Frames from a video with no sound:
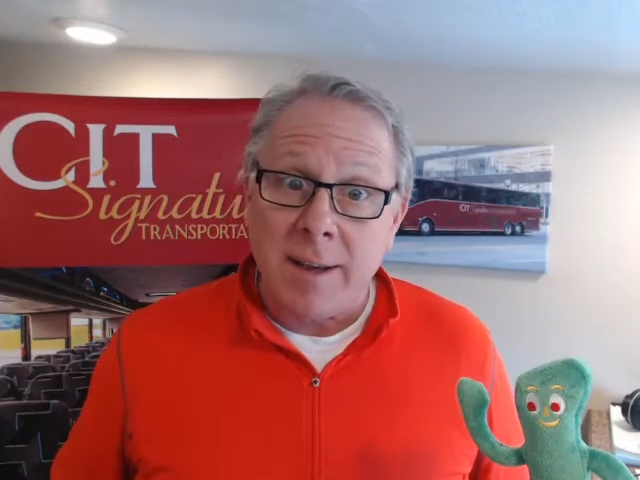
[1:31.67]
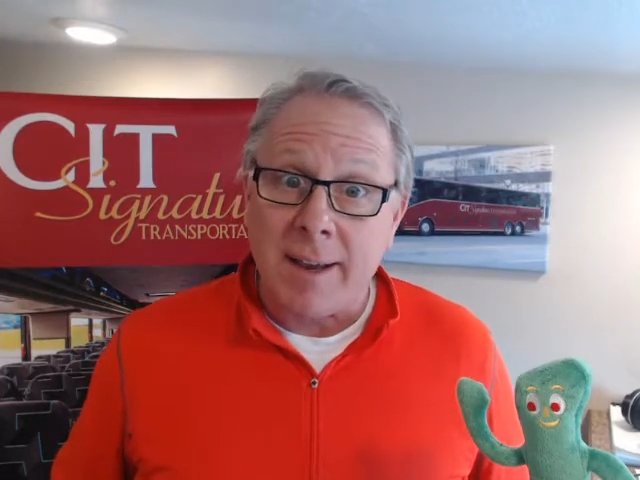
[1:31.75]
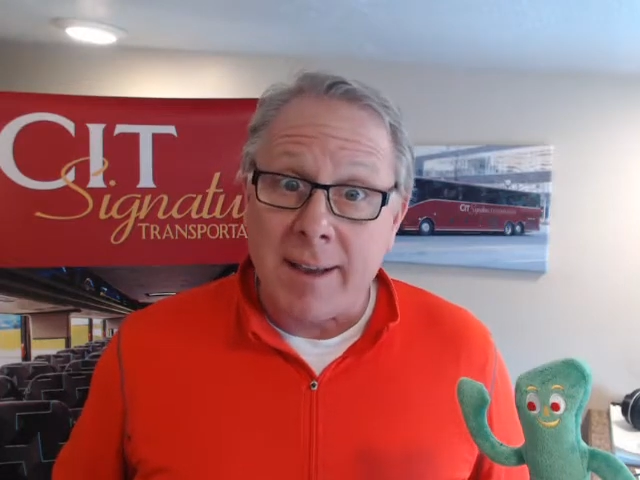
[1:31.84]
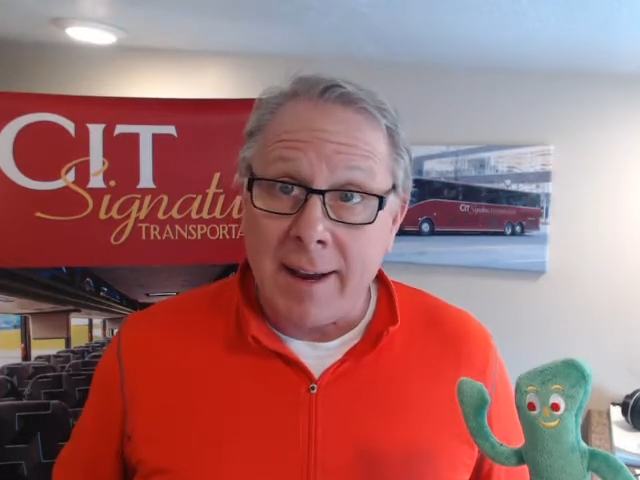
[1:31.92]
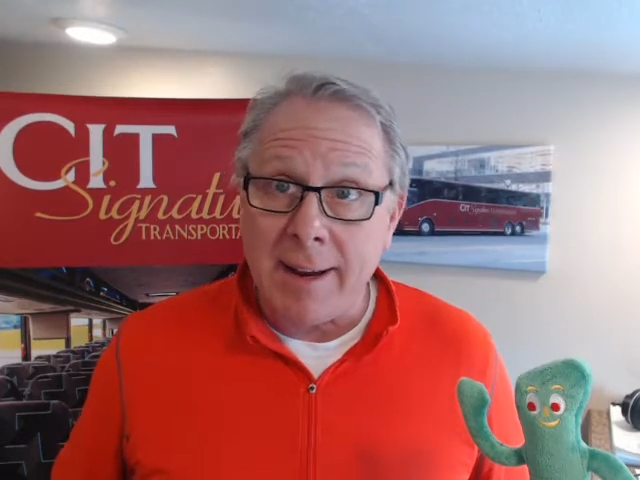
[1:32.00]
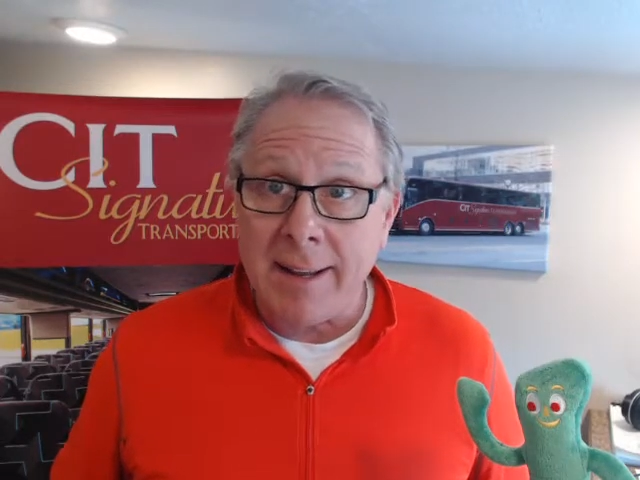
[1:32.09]
I
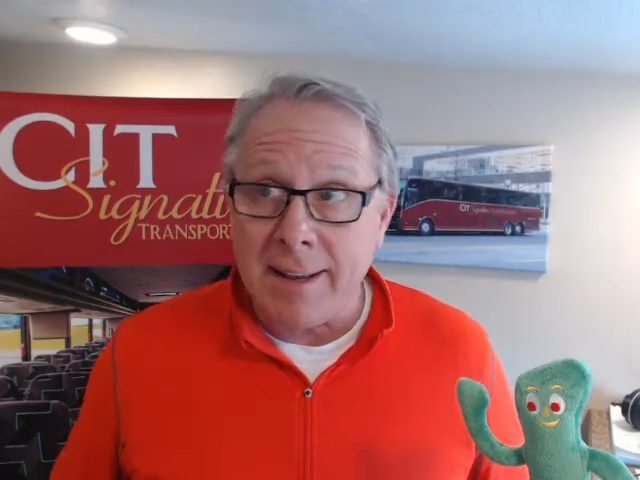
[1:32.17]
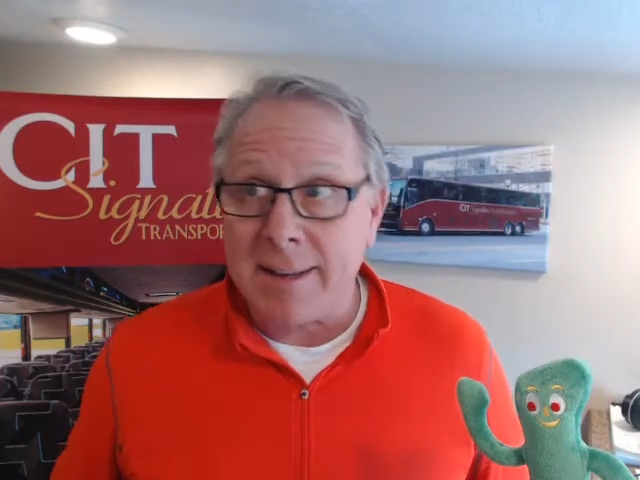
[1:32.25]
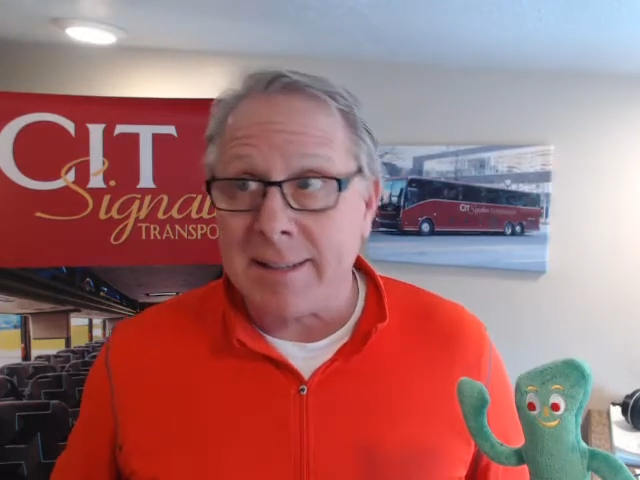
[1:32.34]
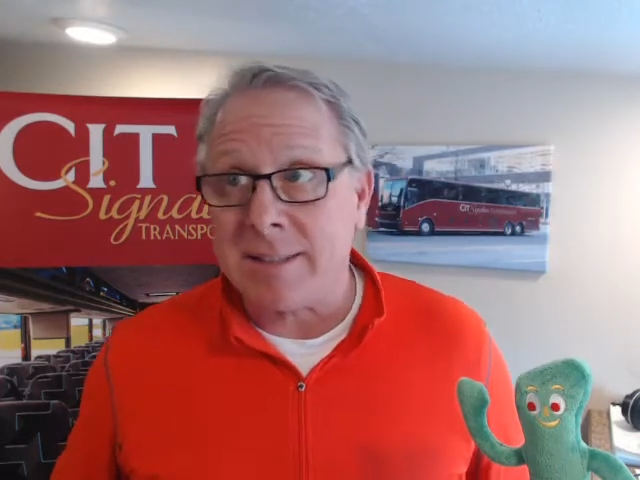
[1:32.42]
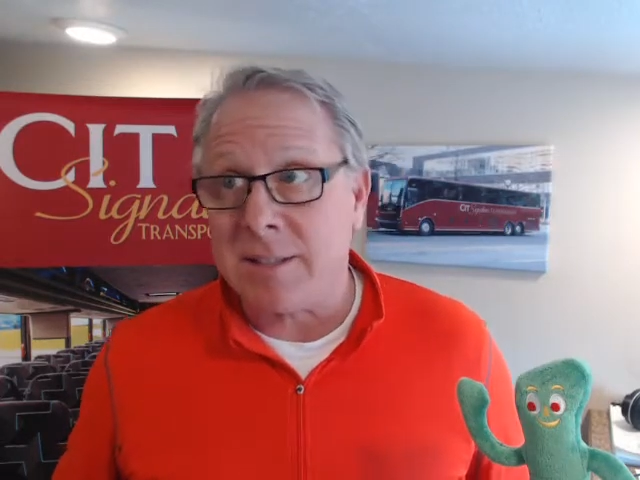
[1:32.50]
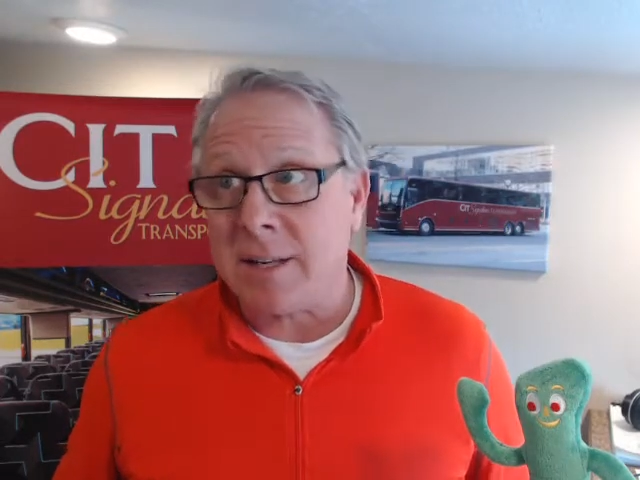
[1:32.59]
kind of
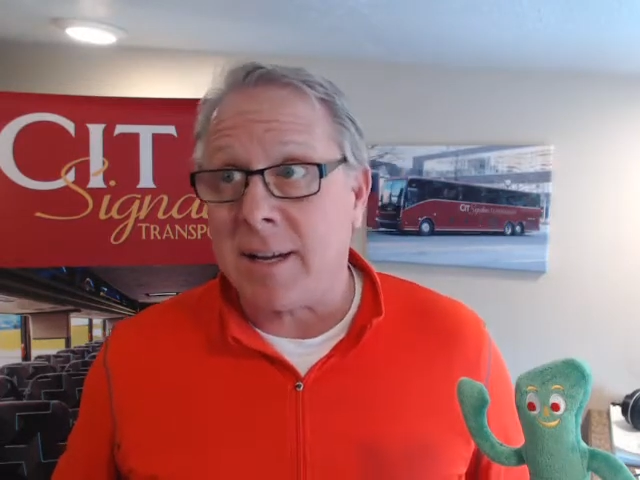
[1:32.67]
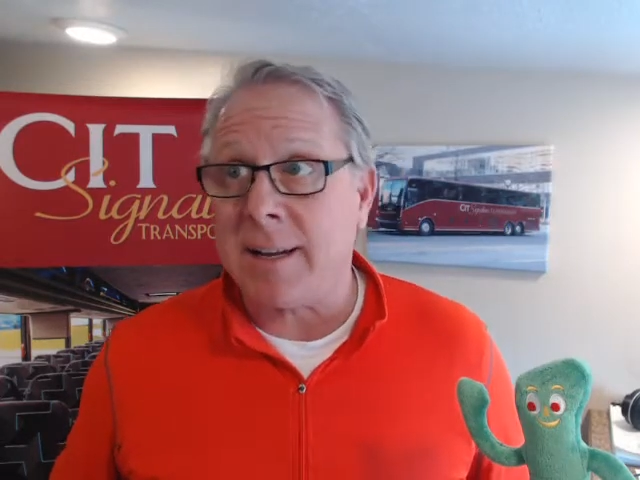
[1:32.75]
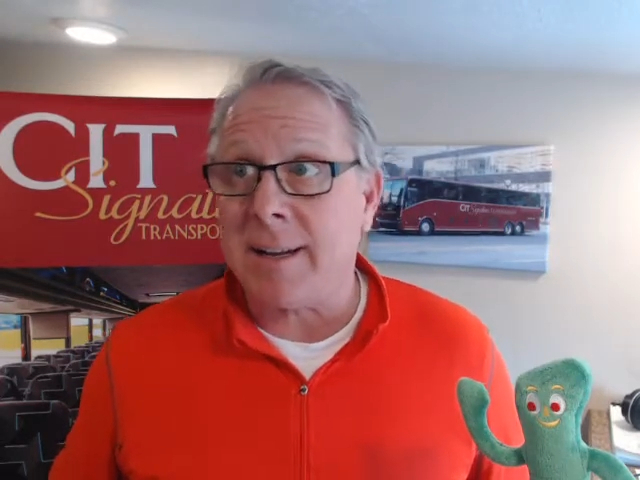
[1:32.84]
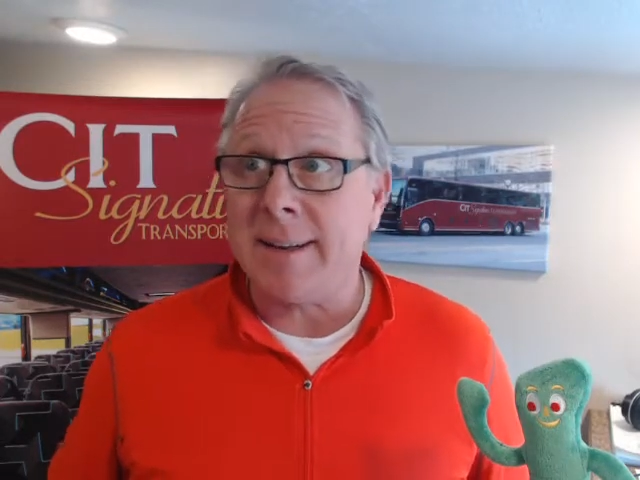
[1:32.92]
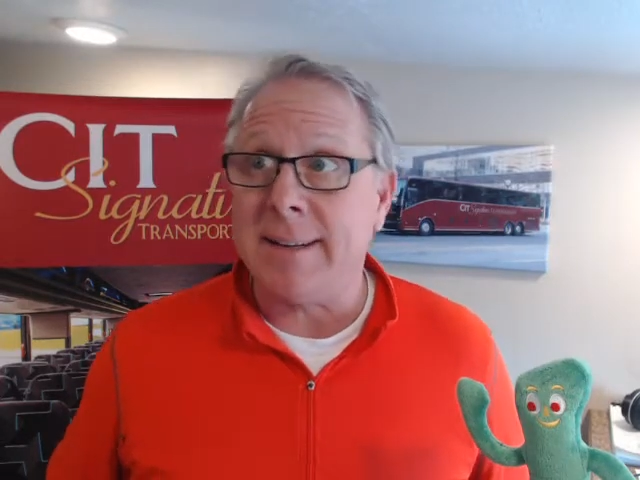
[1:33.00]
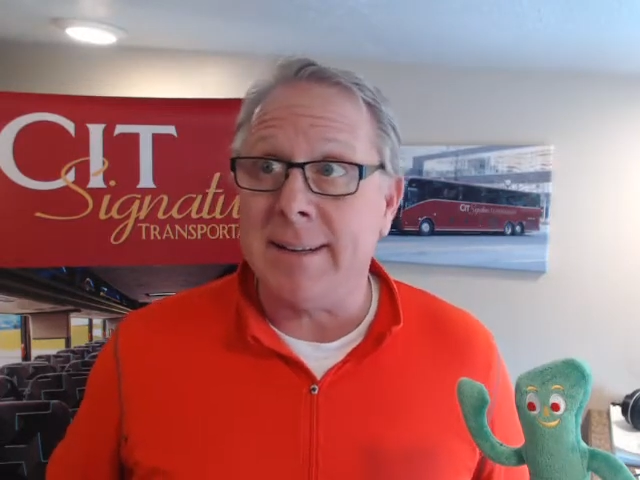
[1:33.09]
asked John
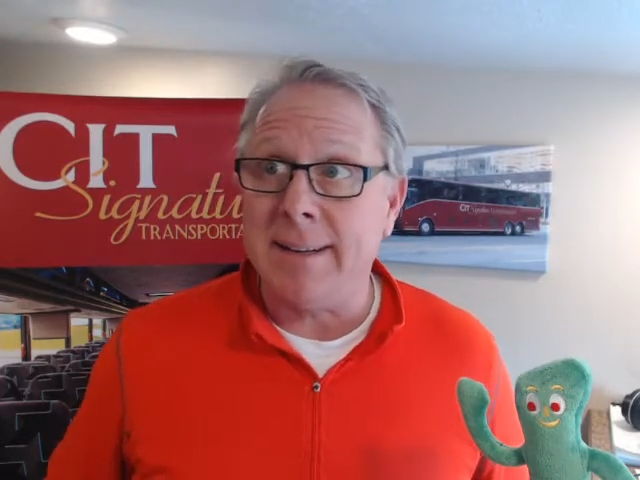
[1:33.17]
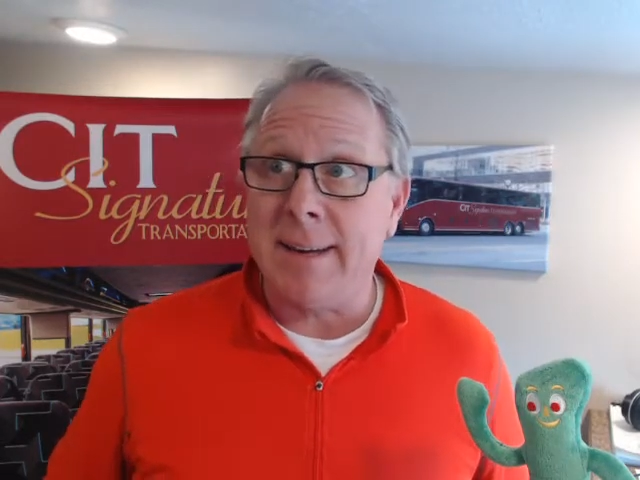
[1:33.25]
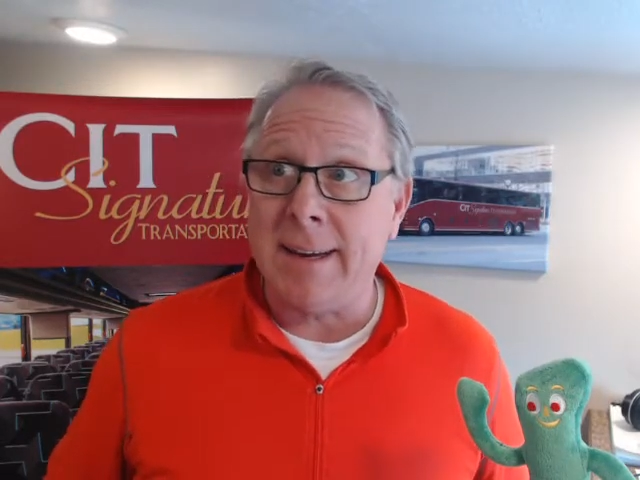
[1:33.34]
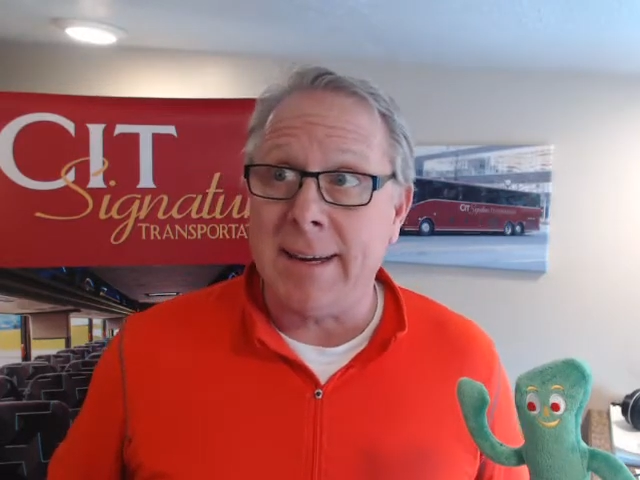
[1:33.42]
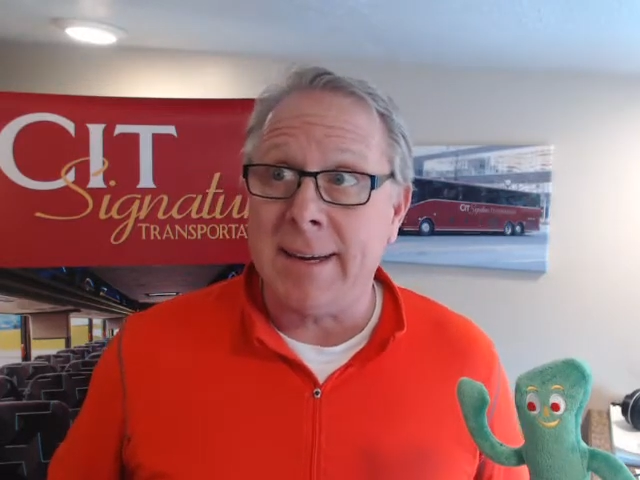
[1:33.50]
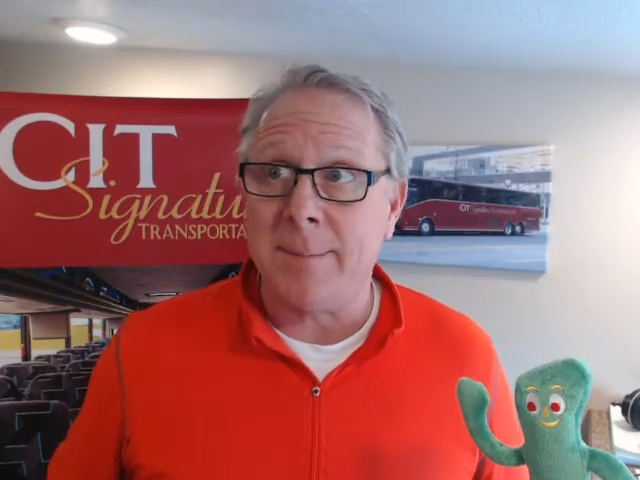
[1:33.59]
on a
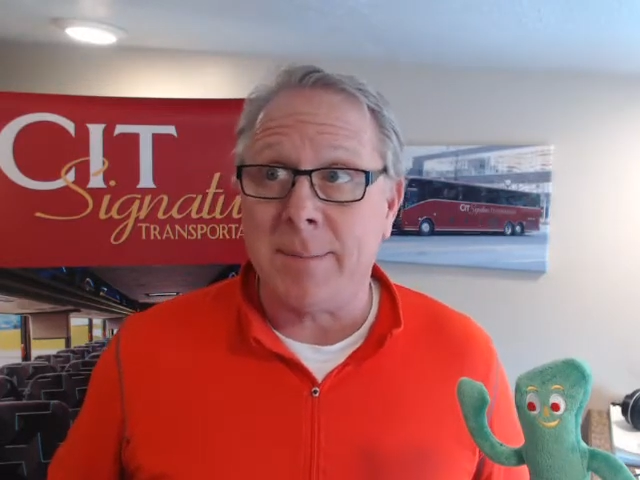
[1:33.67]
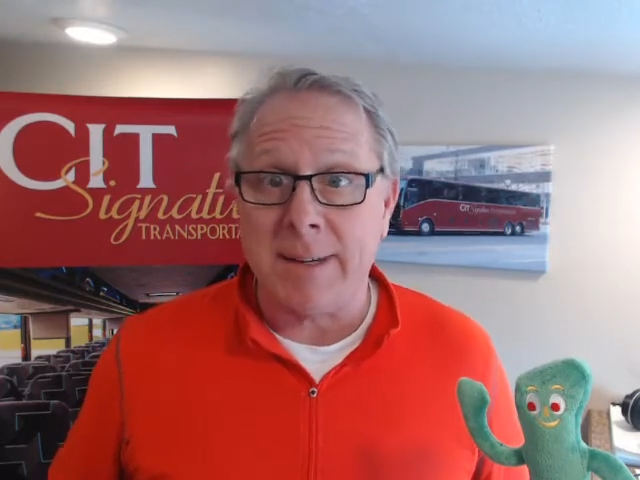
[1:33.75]
date,